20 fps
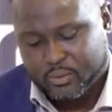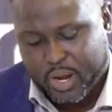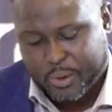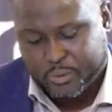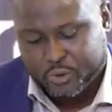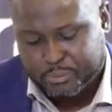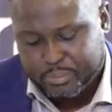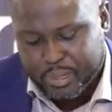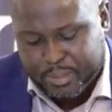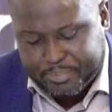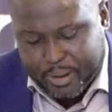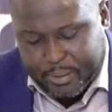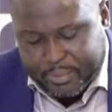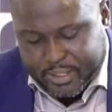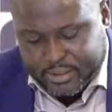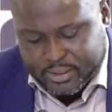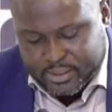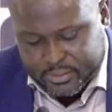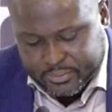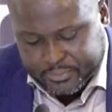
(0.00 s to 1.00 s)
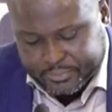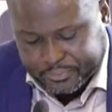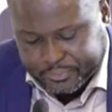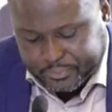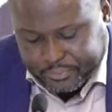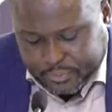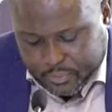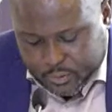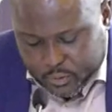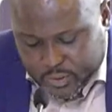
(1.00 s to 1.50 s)
make payments
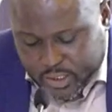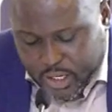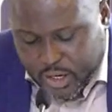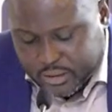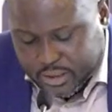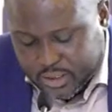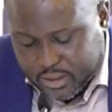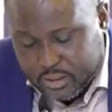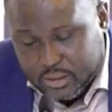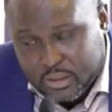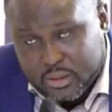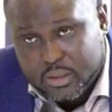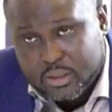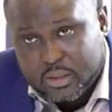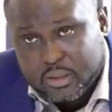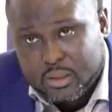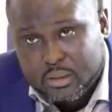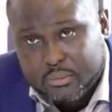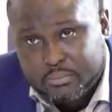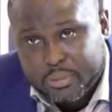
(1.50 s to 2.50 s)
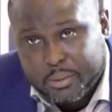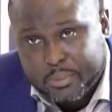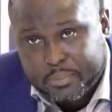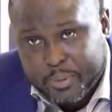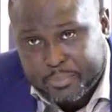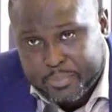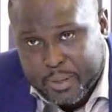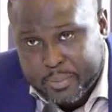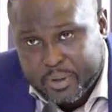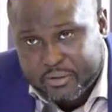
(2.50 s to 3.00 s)
without
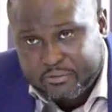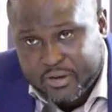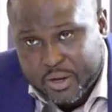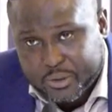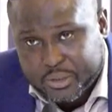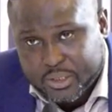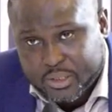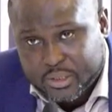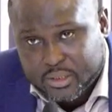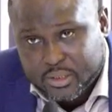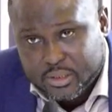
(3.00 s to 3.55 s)
payment vouchers?